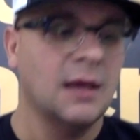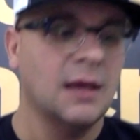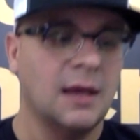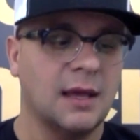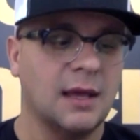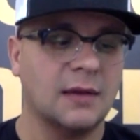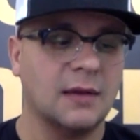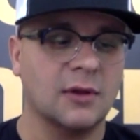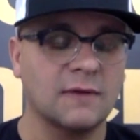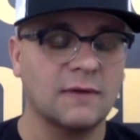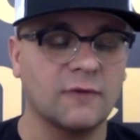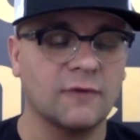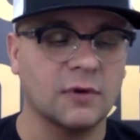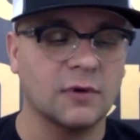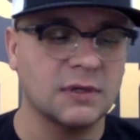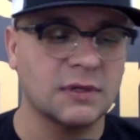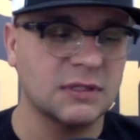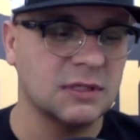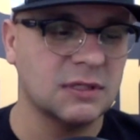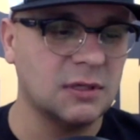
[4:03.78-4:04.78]
and looking
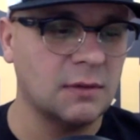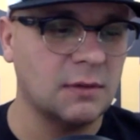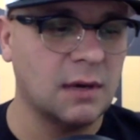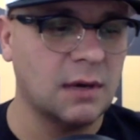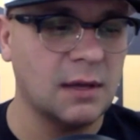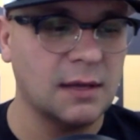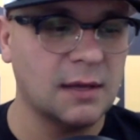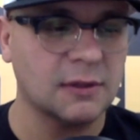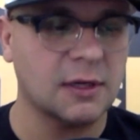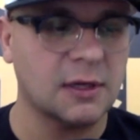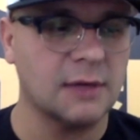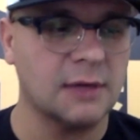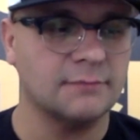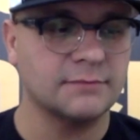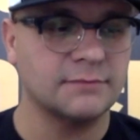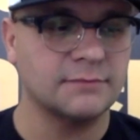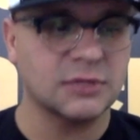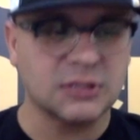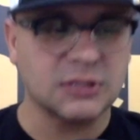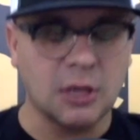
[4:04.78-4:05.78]
forward to seeing you all out there.
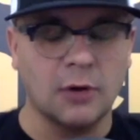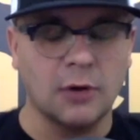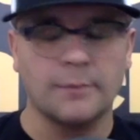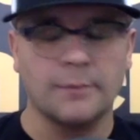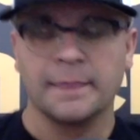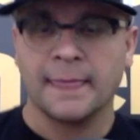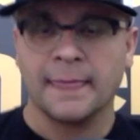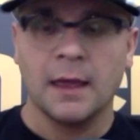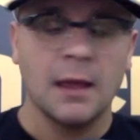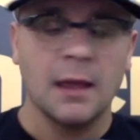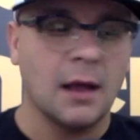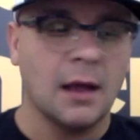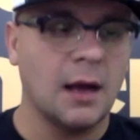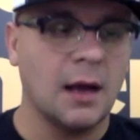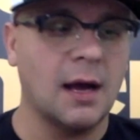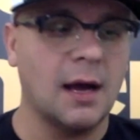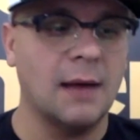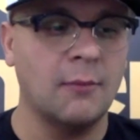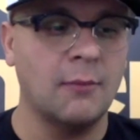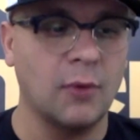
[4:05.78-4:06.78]
So,
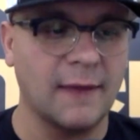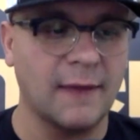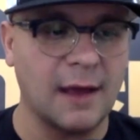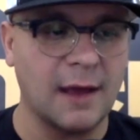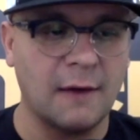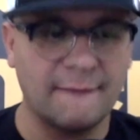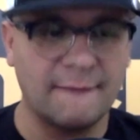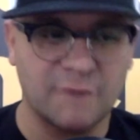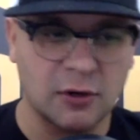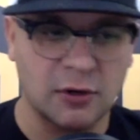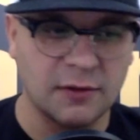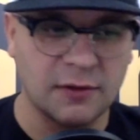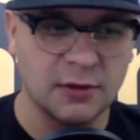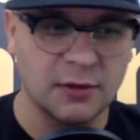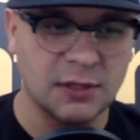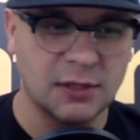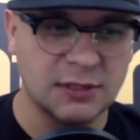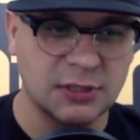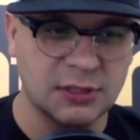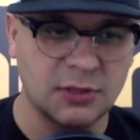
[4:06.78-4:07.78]
um, without further
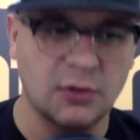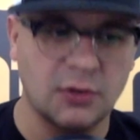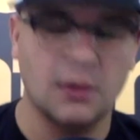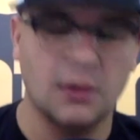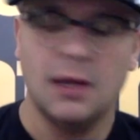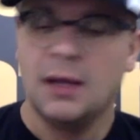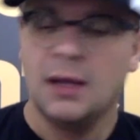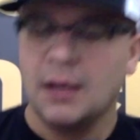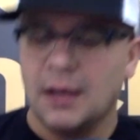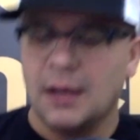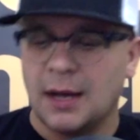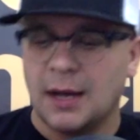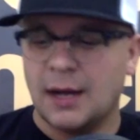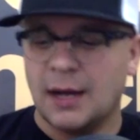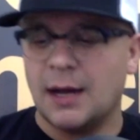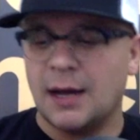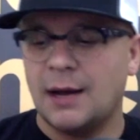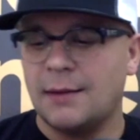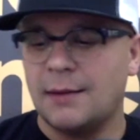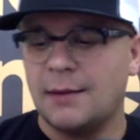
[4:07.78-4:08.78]
ado,
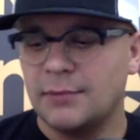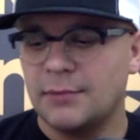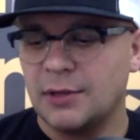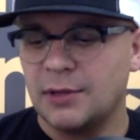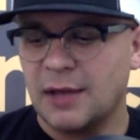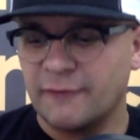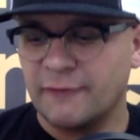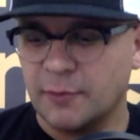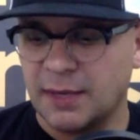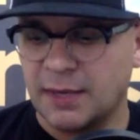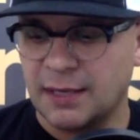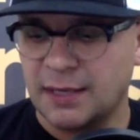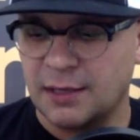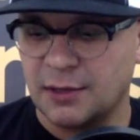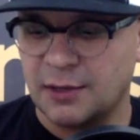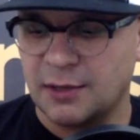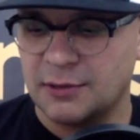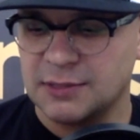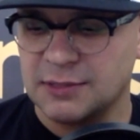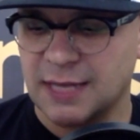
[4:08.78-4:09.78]
um, everybody
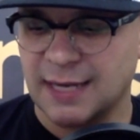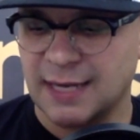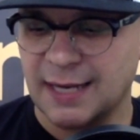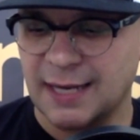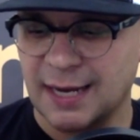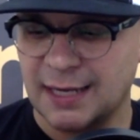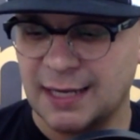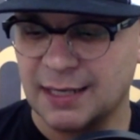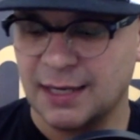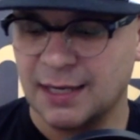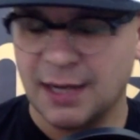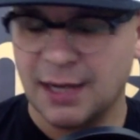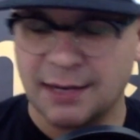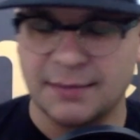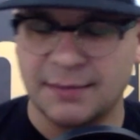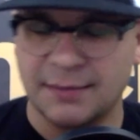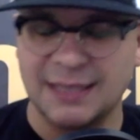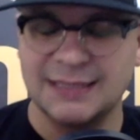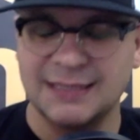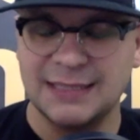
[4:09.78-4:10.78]
knows I kind of cut
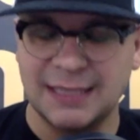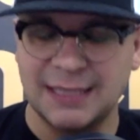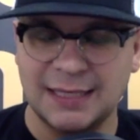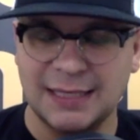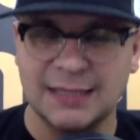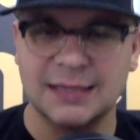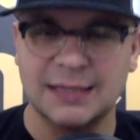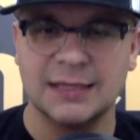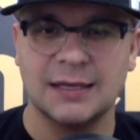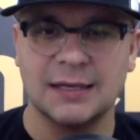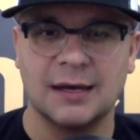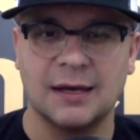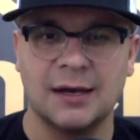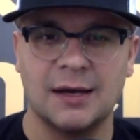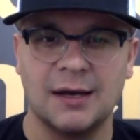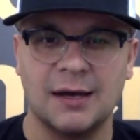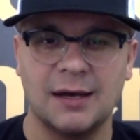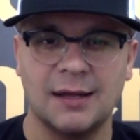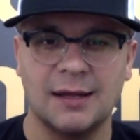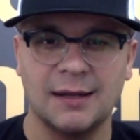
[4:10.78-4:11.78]
my teeth
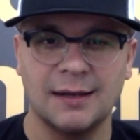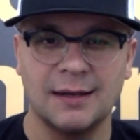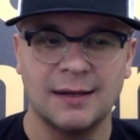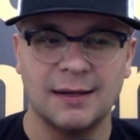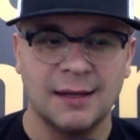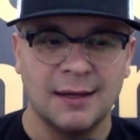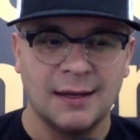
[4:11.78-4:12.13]
on